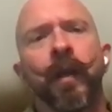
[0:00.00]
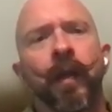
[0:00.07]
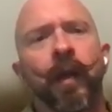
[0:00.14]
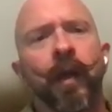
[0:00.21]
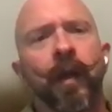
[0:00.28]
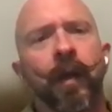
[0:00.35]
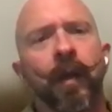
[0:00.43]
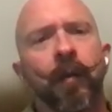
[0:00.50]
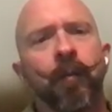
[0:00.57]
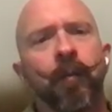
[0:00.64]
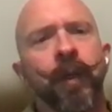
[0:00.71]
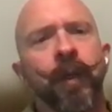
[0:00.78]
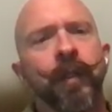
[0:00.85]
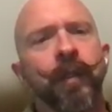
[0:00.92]

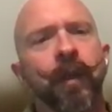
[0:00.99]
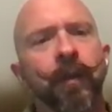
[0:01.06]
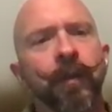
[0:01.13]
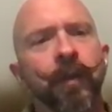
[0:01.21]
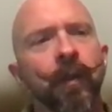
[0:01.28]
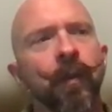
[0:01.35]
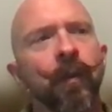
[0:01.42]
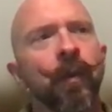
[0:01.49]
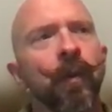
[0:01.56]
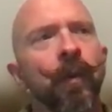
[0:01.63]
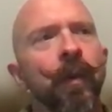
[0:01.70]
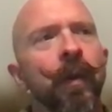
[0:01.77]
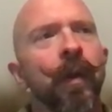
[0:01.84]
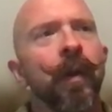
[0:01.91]
but it's also
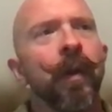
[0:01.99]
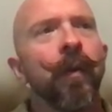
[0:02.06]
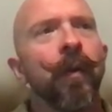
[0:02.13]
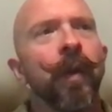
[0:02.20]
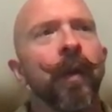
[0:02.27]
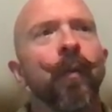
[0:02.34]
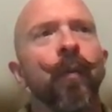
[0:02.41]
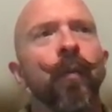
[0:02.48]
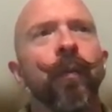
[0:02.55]
like